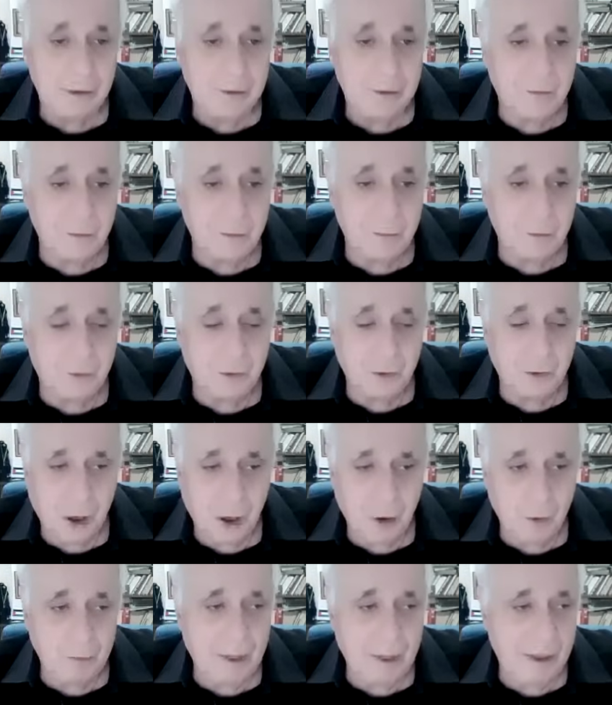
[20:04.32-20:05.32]
to
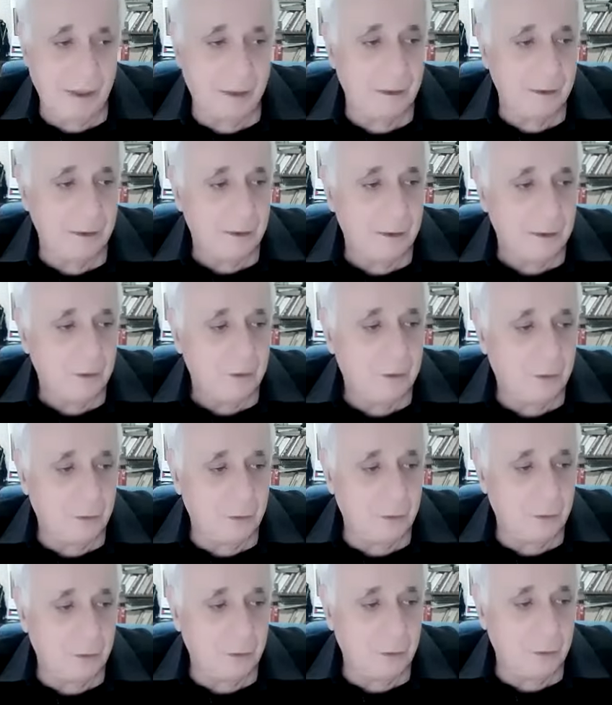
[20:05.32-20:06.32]
trauma,
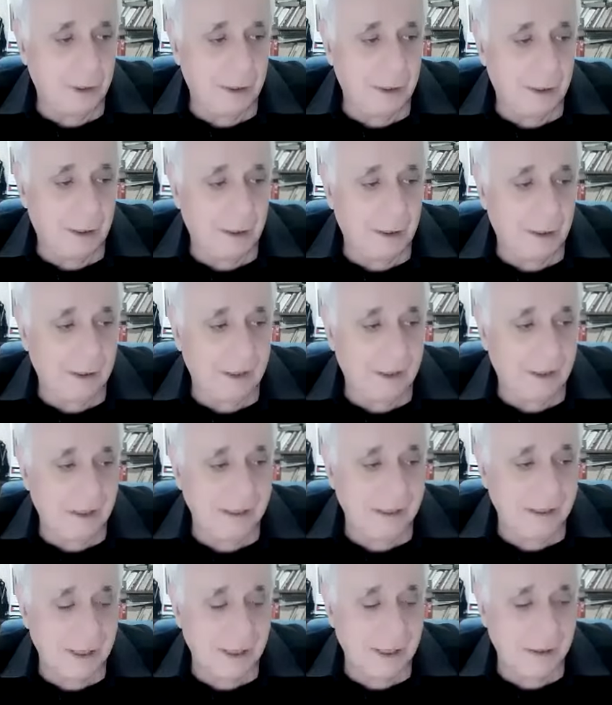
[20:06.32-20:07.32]
to a
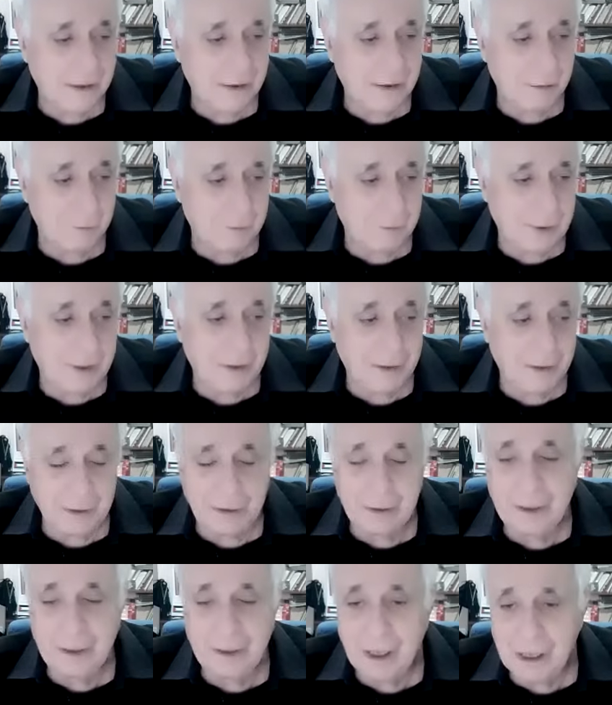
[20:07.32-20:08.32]
sense of being
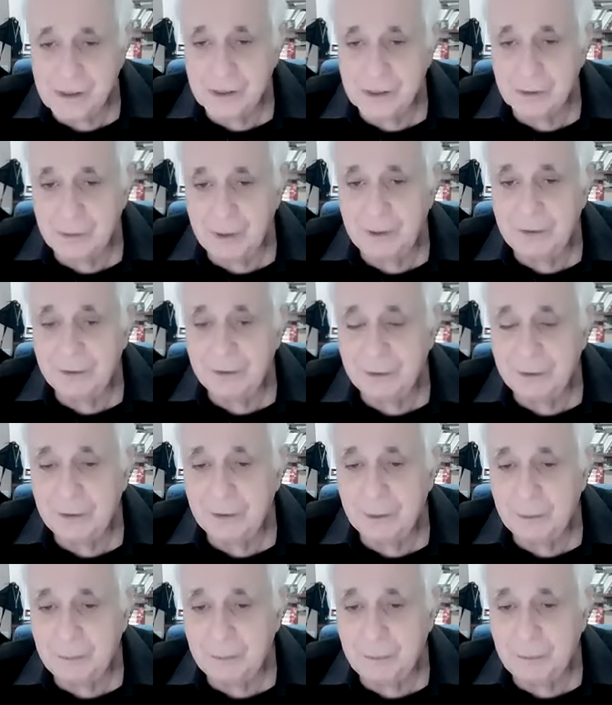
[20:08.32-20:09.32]
incarcerated
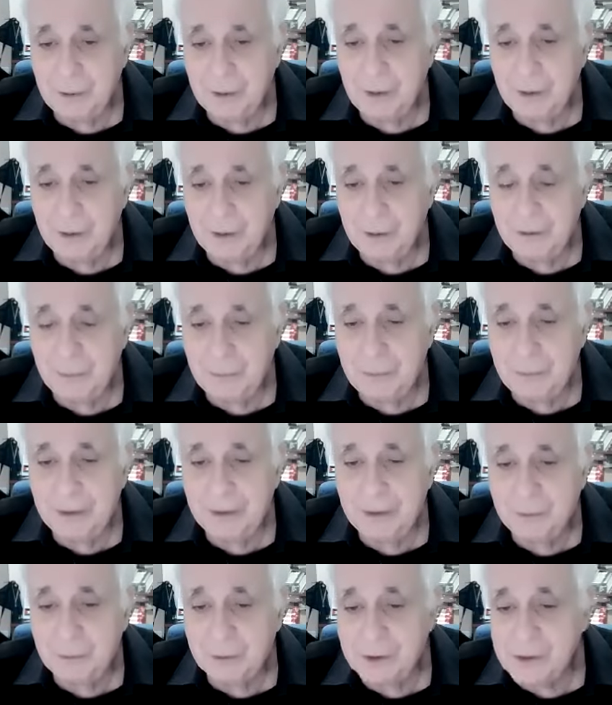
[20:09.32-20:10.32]
in a
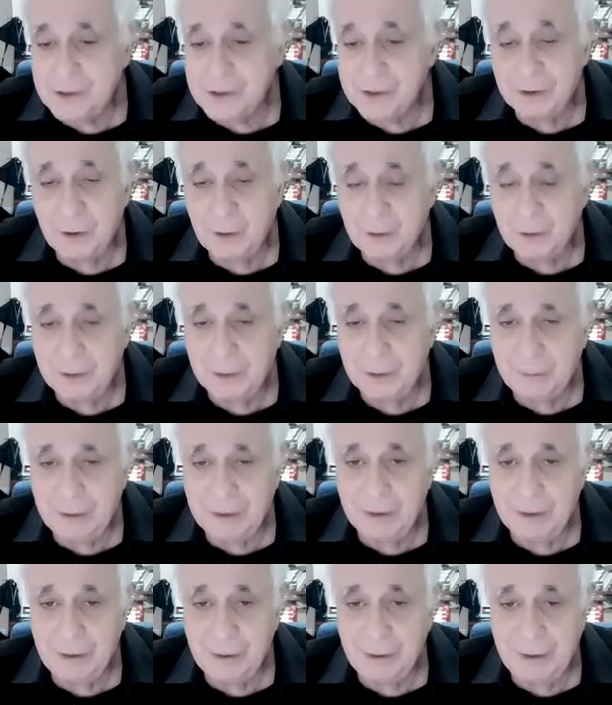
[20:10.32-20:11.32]
big prison or in a
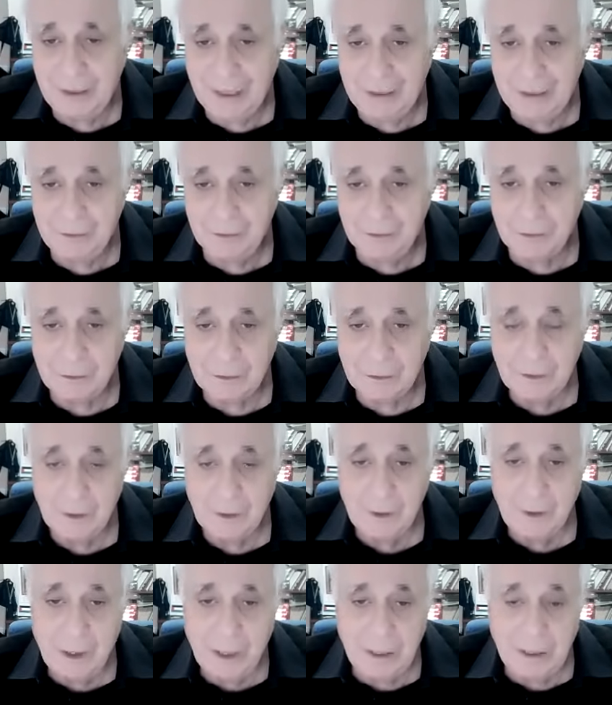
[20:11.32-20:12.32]
big ghetto.
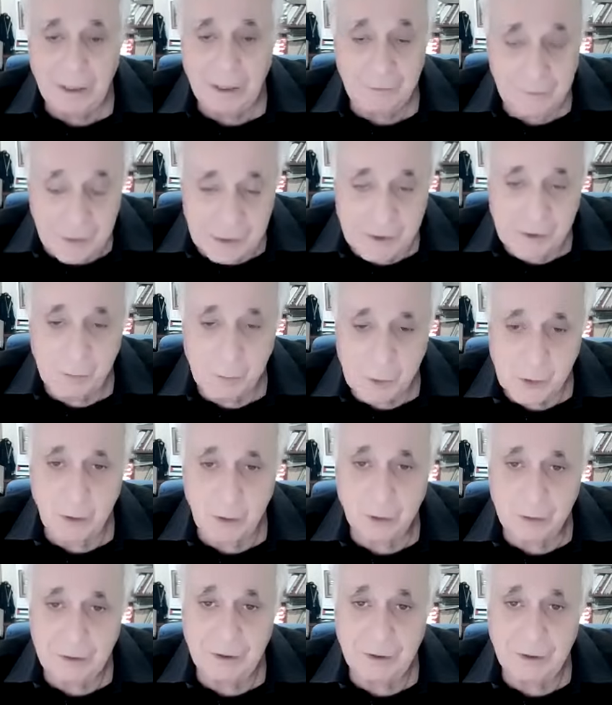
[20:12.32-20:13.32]
And if this was
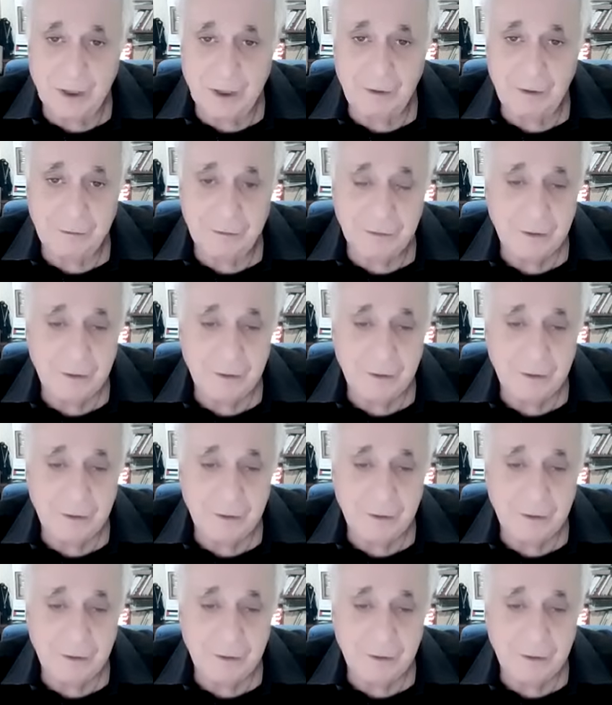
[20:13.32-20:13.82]
not enough,